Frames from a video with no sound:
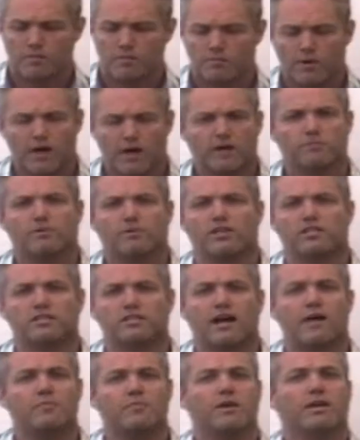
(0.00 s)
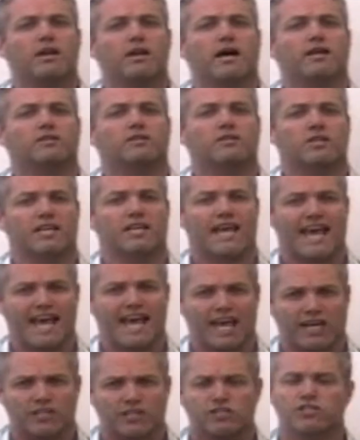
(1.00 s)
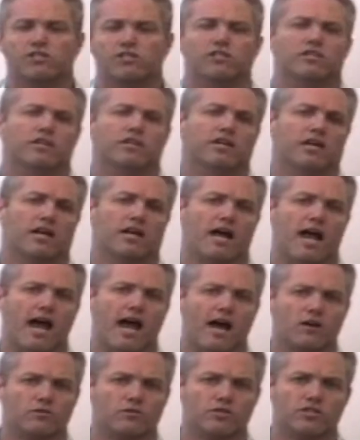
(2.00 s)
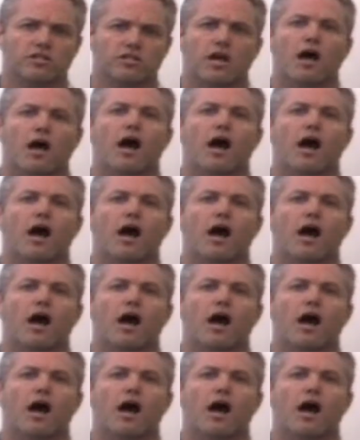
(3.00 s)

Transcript: but by the time they got to the age to get a house,